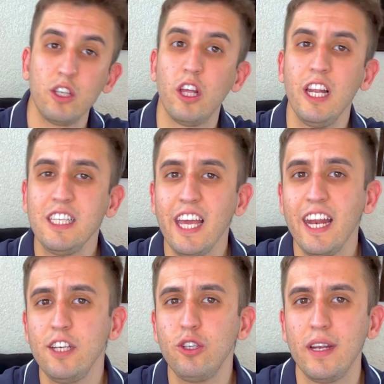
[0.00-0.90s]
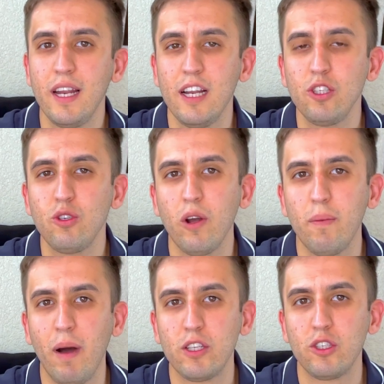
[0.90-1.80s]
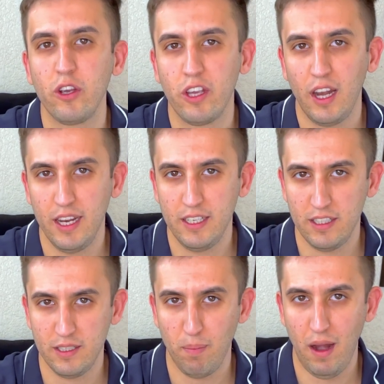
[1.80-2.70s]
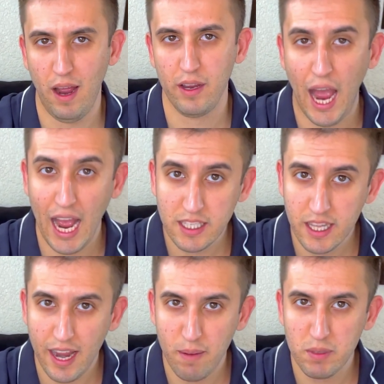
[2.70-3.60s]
So let's get into it and let's talk about circulating supply. As the name